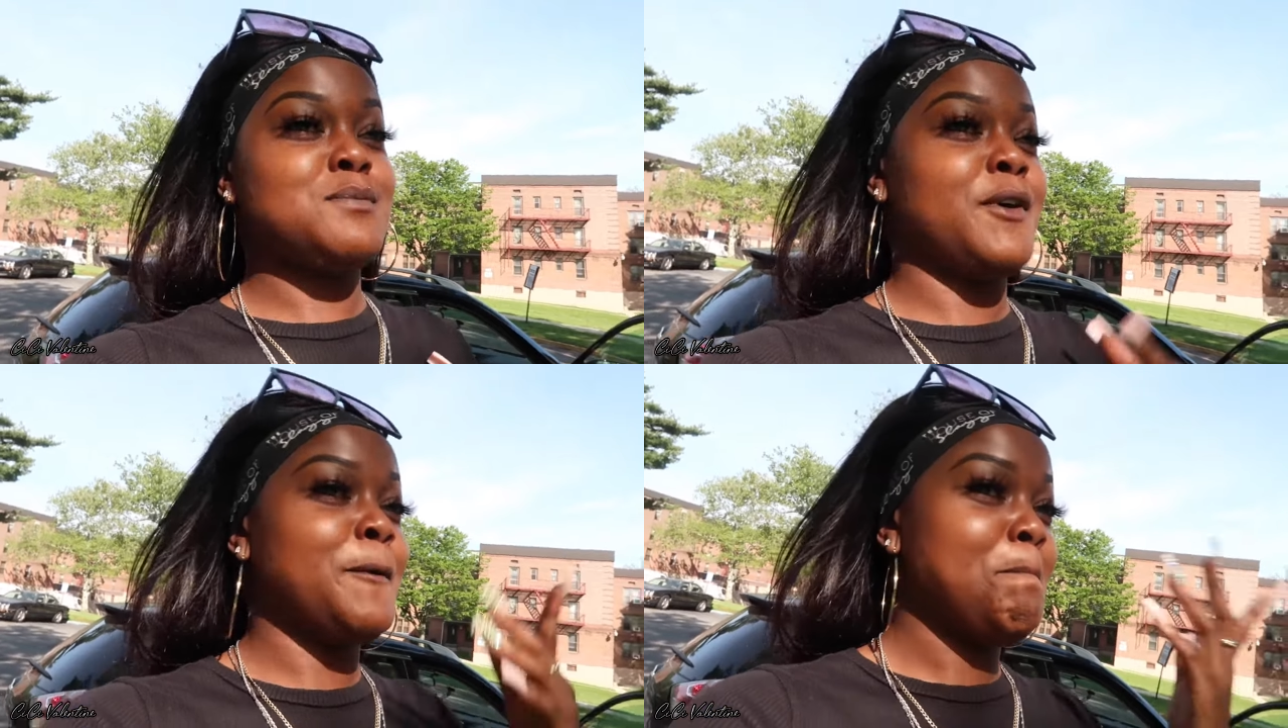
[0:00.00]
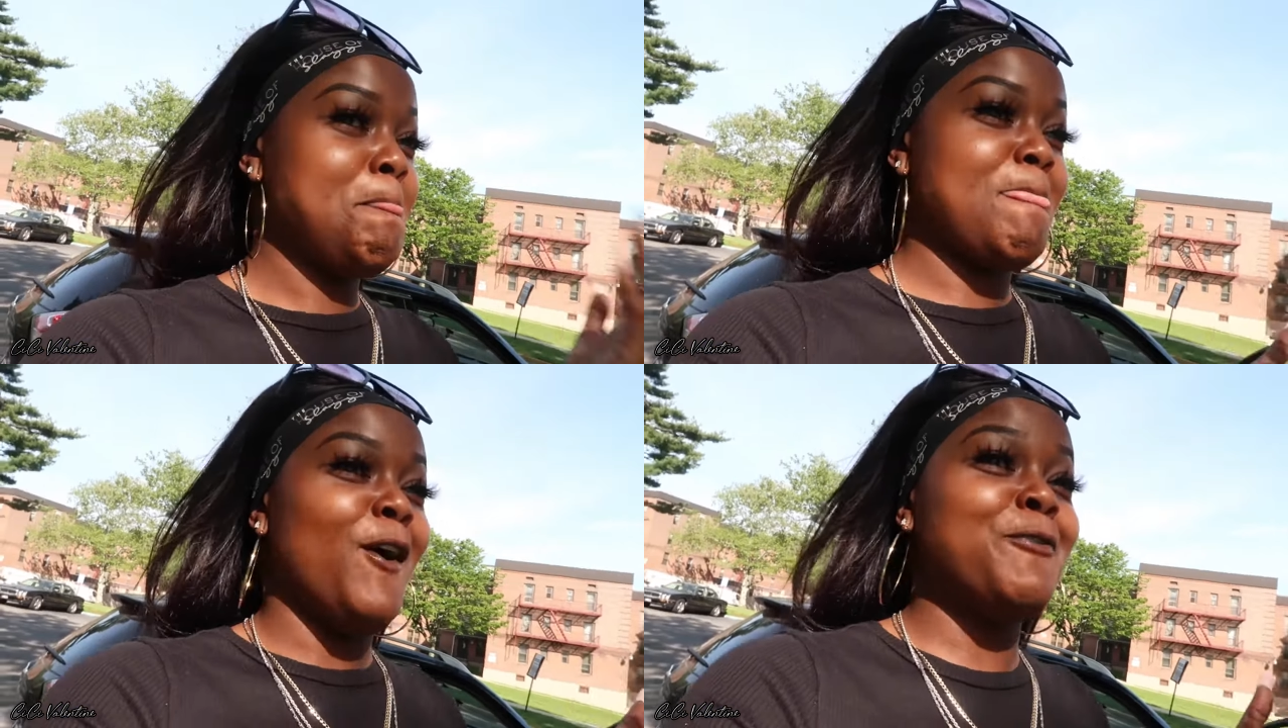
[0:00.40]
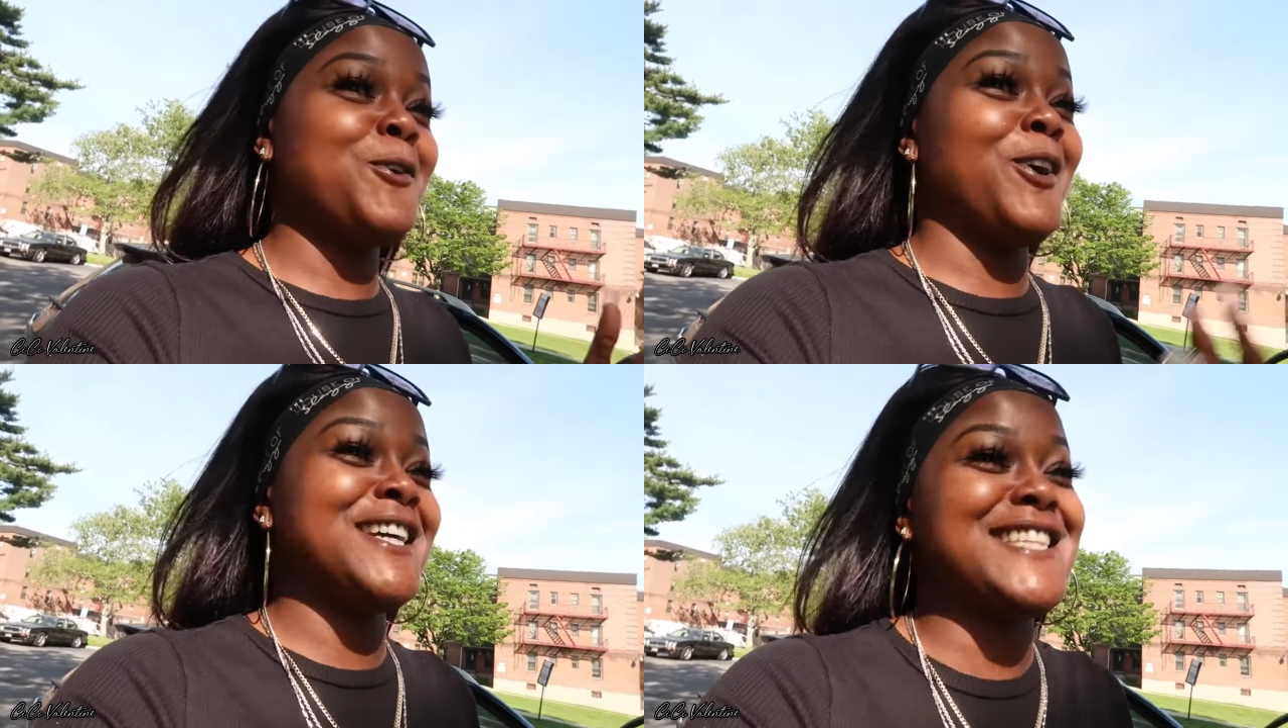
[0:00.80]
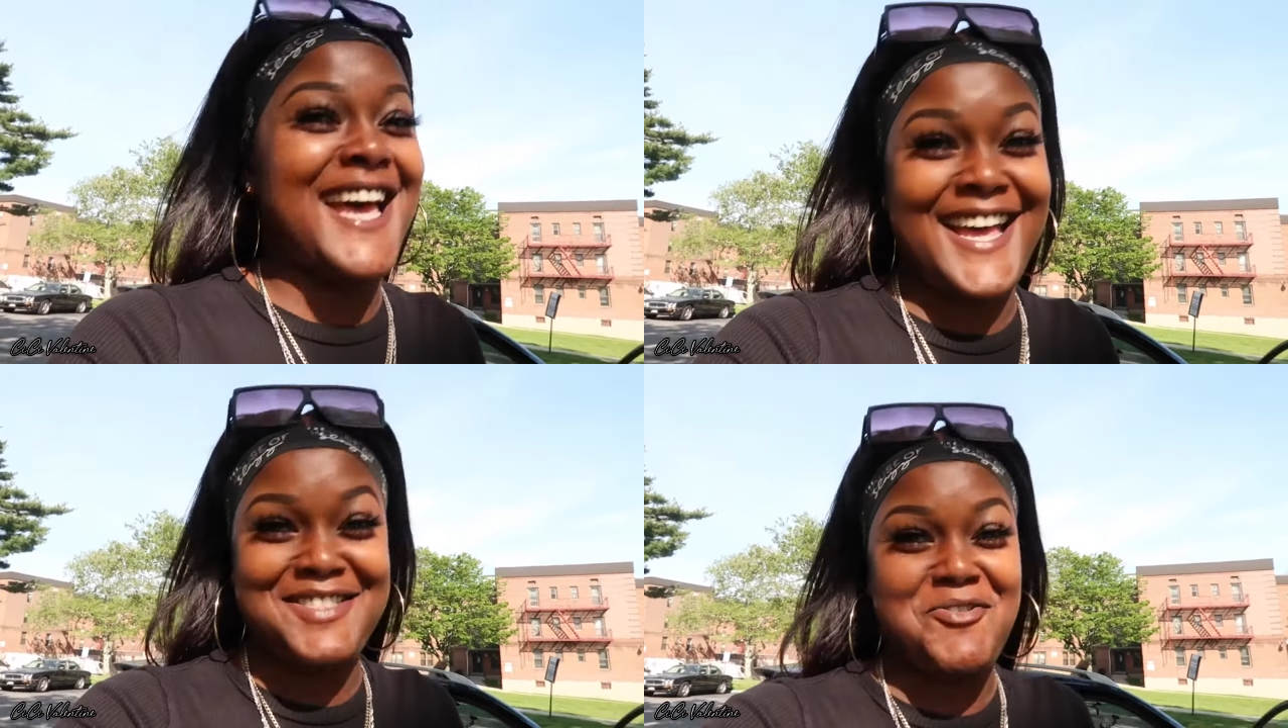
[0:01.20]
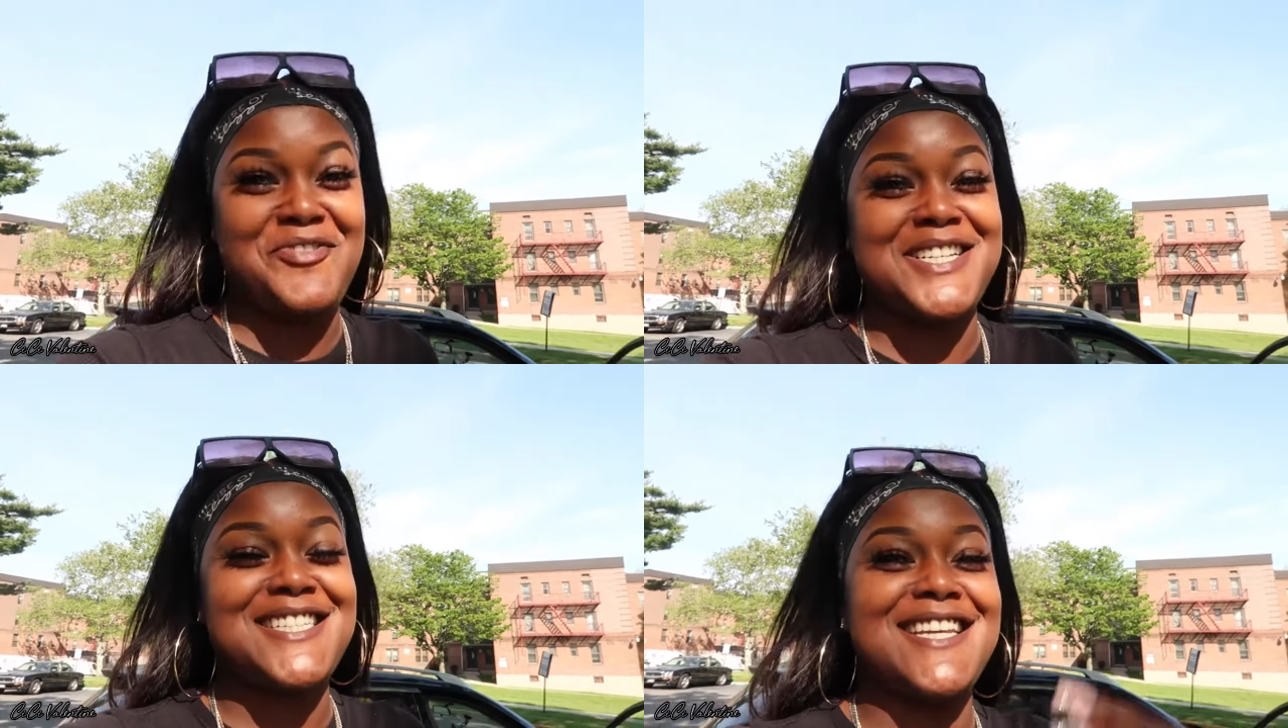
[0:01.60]
but of course I had to
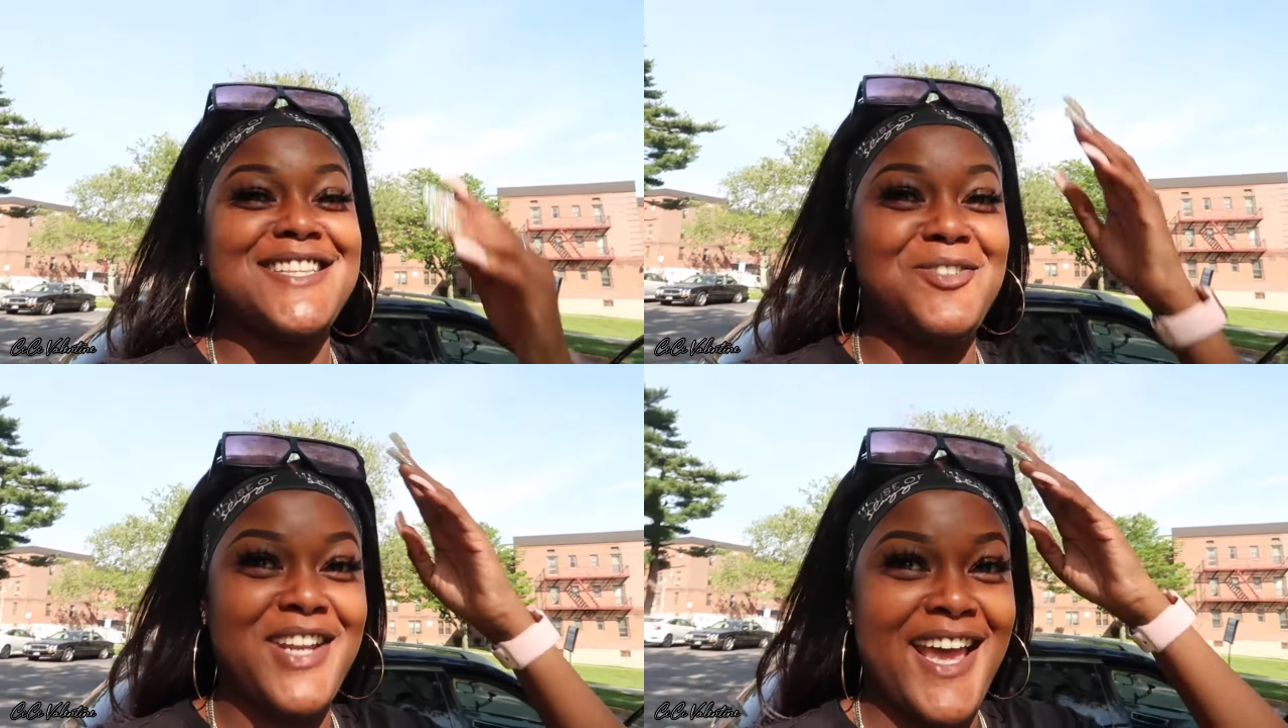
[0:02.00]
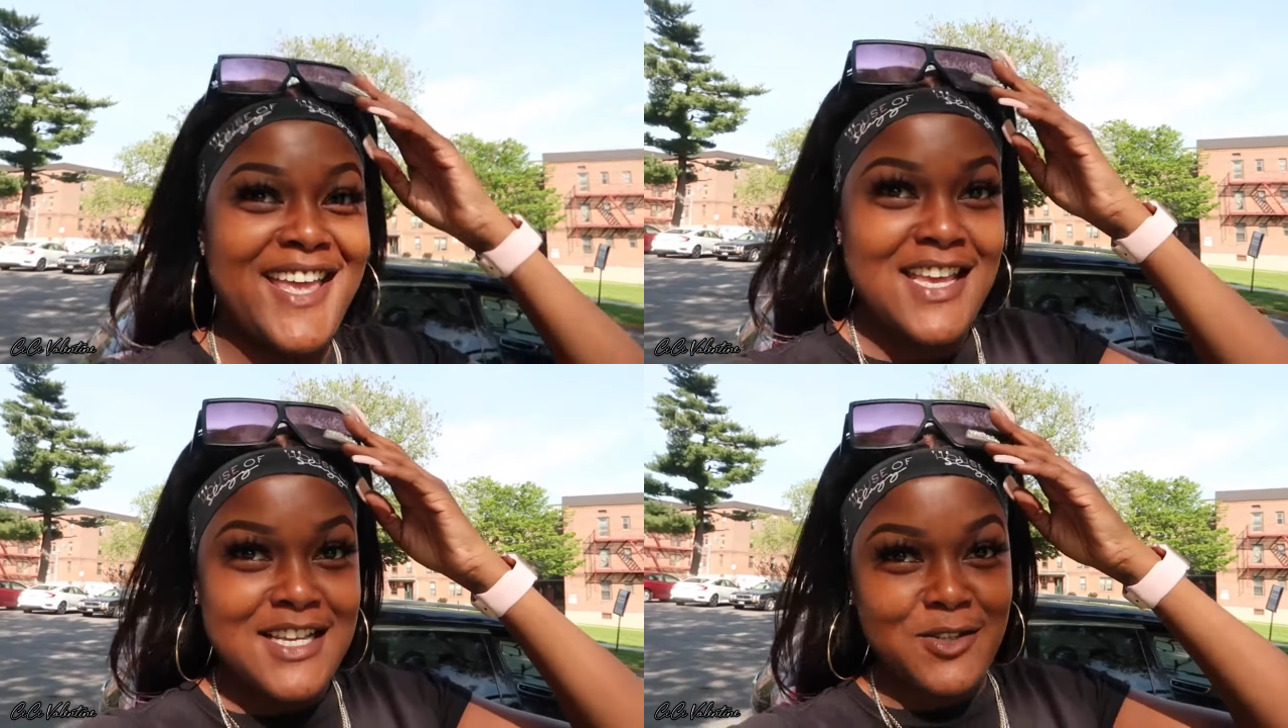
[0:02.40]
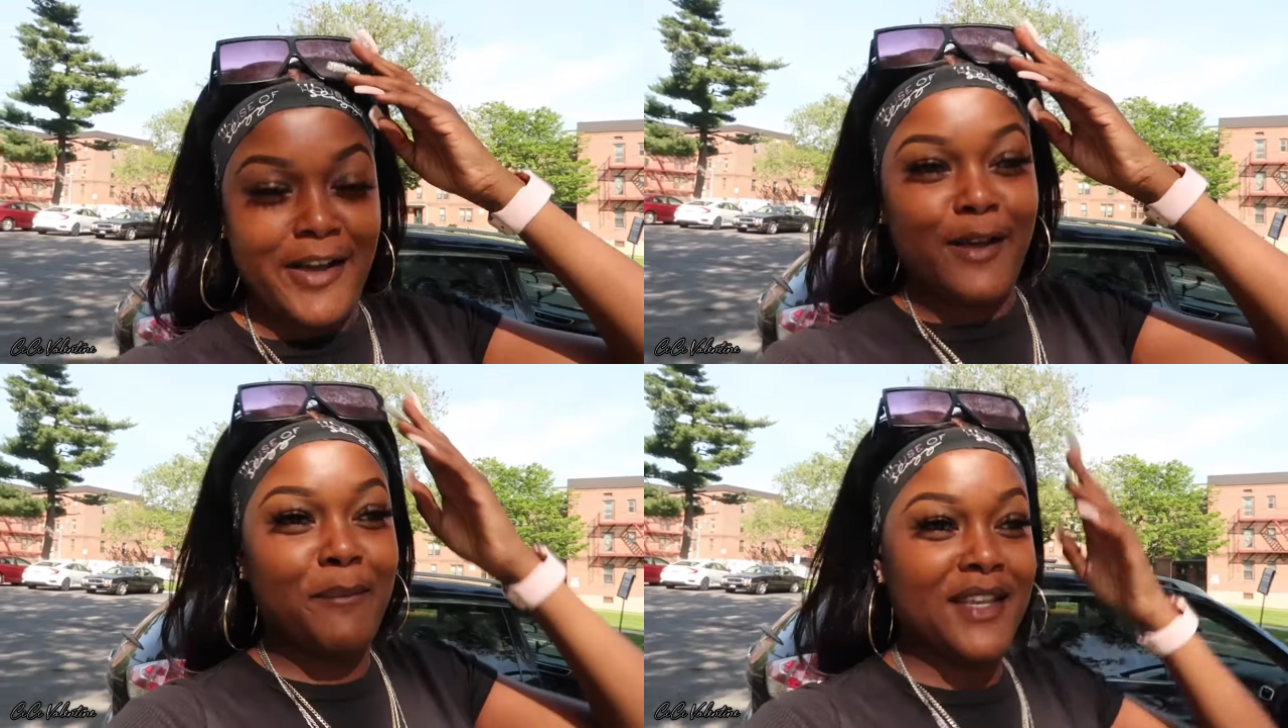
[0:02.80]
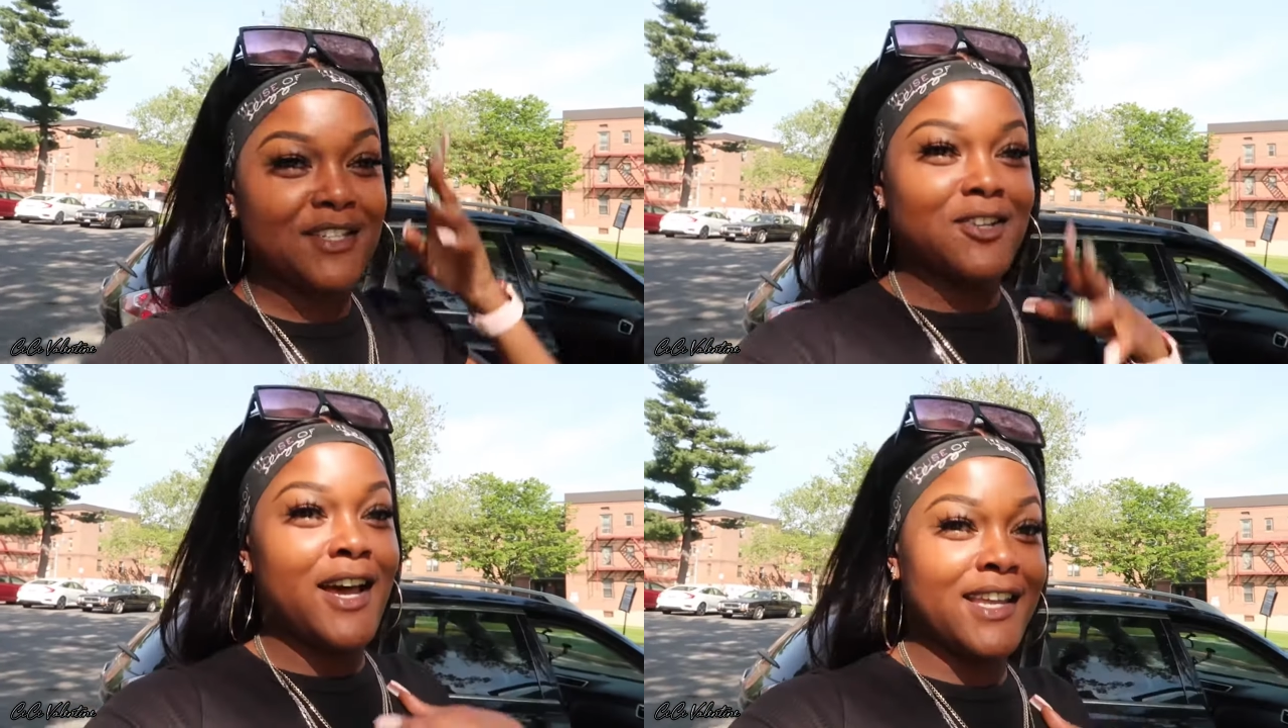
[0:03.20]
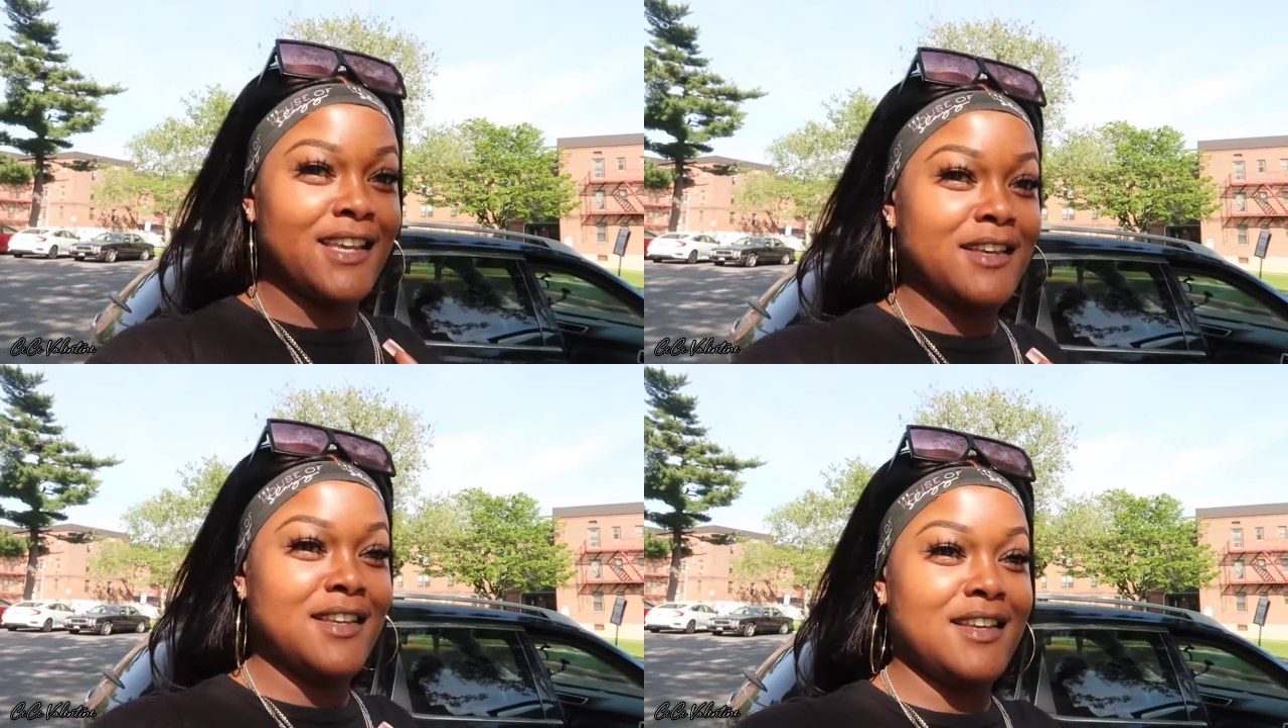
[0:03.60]
rush and do that so I could make sure I
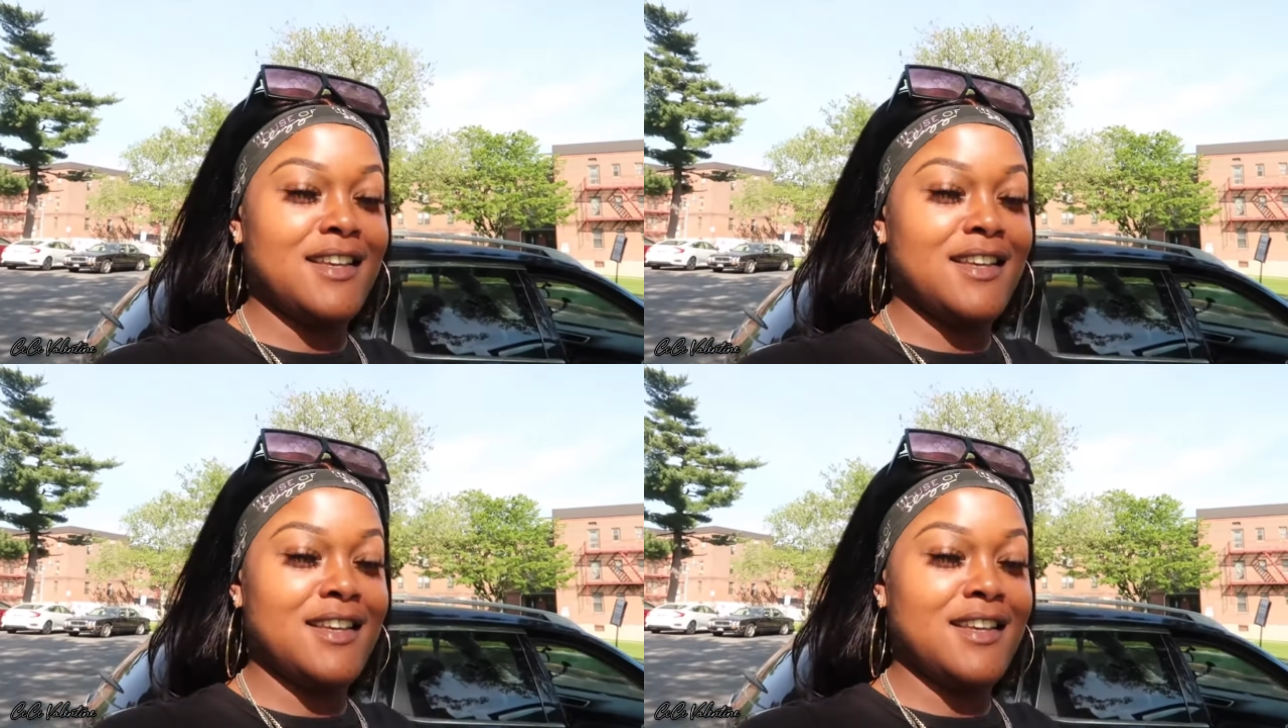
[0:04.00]
get